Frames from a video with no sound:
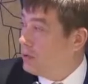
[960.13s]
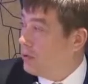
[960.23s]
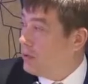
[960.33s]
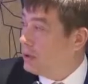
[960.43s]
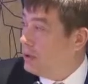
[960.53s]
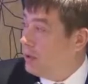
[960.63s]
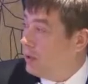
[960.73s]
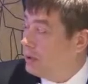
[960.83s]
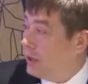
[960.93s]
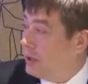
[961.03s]
of
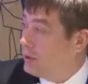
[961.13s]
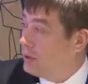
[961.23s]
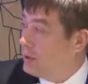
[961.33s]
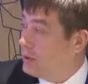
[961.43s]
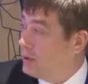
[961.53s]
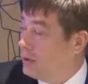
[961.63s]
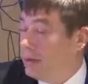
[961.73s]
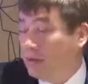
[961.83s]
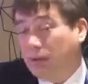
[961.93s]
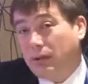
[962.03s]
maxillary sinus cysts,
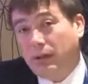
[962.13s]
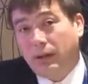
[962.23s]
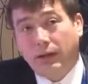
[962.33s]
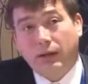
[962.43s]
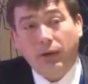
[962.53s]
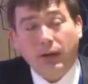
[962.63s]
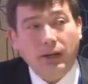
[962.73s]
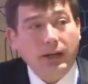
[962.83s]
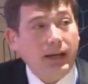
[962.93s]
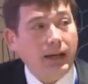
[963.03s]
it's a
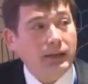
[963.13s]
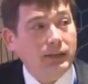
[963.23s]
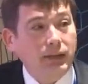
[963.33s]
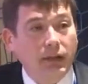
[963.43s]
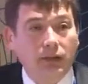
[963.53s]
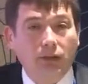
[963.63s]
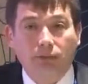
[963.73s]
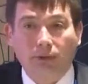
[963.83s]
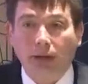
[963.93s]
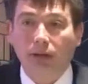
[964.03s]
really accidental
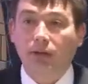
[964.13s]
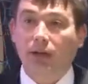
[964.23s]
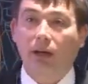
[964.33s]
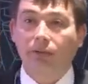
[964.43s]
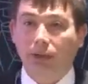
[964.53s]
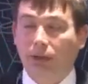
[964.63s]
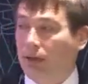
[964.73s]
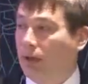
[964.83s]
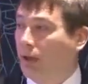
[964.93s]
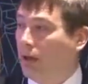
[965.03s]
finding after
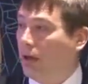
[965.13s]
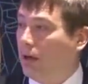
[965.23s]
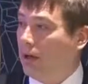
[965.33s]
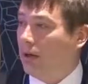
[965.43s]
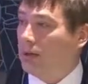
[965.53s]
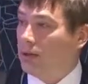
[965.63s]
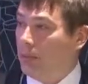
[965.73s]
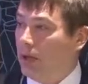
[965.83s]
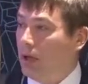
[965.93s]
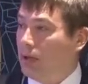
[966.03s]

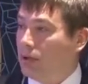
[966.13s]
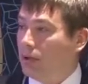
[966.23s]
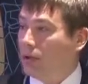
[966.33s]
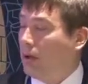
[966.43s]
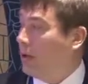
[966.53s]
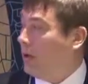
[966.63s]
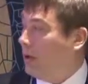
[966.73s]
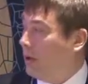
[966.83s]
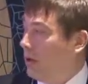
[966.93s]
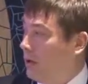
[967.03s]
examination
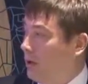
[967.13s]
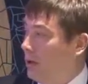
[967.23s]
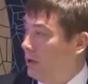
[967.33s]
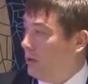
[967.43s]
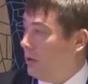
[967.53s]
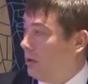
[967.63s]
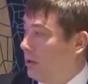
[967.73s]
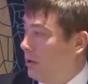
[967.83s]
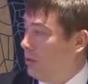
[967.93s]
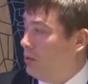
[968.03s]
in
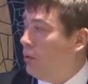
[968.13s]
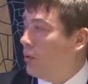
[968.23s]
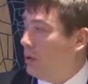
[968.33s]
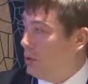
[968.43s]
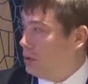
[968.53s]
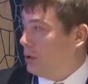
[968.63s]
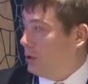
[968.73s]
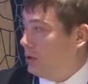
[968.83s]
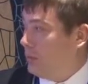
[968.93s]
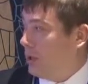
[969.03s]

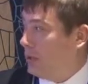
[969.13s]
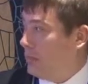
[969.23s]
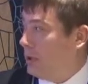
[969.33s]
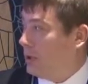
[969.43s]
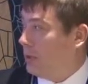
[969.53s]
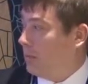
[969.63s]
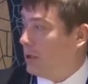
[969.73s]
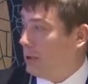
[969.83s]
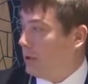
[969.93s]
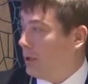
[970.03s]
neurological department.
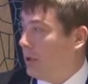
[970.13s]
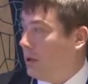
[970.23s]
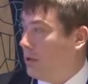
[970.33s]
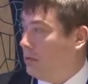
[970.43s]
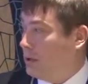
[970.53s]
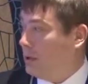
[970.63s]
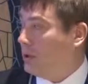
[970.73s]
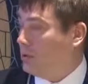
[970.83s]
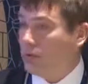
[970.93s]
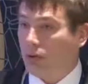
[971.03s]
But here you
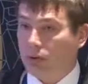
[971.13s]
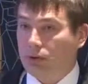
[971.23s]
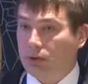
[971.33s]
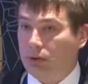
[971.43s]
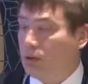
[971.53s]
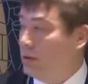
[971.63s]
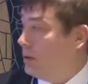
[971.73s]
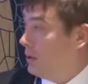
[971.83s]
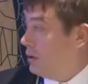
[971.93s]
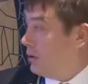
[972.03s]
see strong cyst
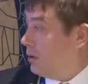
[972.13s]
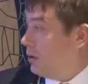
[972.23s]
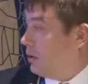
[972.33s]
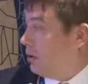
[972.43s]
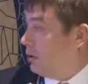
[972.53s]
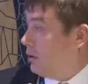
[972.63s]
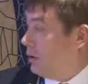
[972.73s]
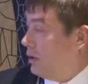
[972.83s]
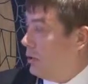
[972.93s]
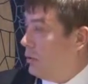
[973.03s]

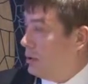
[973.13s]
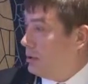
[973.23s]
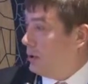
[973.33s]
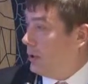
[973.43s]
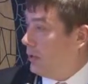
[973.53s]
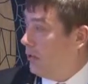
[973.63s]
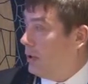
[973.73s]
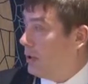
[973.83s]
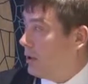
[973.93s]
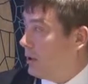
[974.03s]
with a
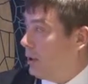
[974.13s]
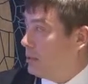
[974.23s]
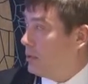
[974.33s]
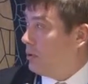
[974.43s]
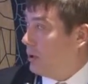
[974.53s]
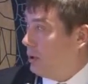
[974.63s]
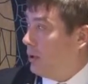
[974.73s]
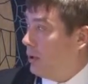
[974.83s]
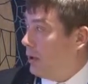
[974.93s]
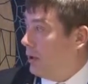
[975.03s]
thick capsule,
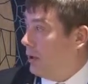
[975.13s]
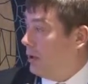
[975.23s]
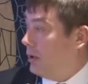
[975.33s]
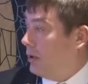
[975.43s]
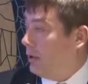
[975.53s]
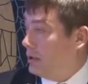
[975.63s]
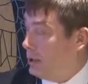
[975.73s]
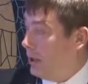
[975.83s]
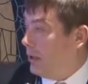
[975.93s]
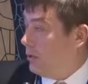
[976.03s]
and it's
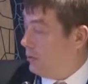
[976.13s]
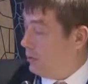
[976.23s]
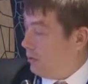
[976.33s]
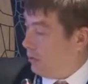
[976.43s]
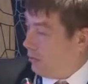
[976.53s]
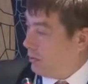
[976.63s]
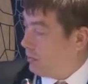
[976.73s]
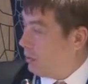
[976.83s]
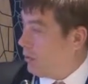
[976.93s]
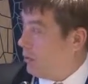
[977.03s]
laying on the
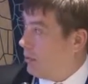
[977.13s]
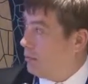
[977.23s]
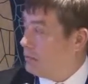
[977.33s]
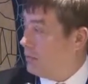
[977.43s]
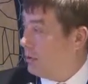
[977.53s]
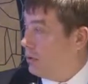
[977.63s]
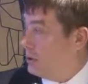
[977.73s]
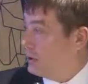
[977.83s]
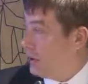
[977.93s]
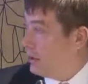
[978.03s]
floor of
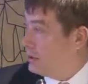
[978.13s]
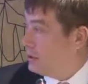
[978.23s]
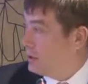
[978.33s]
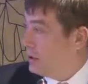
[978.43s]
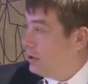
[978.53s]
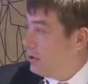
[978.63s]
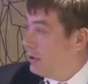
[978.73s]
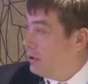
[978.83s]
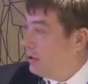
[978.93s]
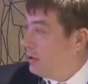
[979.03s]
sphenoid sinus.
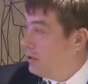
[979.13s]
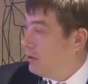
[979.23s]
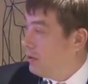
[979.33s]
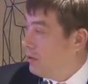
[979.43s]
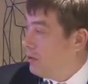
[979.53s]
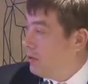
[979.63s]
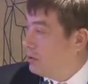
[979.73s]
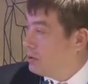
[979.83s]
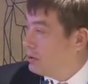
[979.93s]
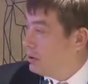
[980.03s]

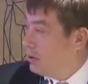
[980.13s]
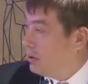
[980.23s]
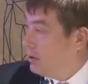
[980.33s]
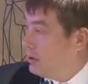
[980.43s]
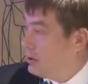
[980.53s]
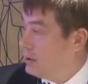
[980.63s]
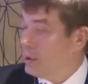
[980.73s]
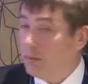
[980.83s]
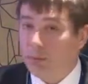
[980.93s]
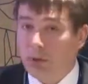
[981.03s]
Looks
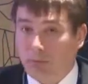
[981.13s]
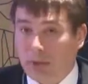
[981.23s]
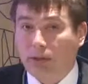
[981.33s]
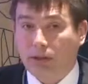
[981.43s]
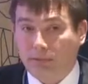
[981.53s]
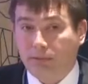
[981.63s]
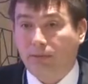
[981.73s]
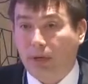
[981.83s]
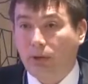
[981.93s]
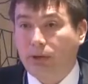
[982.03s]
simple, but it's
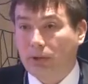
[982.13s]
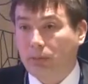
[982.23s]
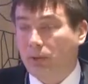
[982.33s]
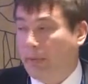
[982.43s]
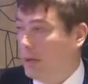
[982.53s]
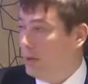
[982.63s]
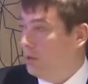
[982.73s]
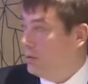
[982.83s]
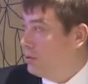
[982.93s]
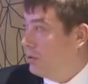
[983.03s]
very symptomatic
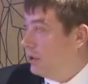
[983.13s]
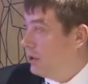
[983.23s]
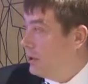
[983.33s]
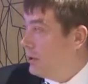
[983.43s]
usually.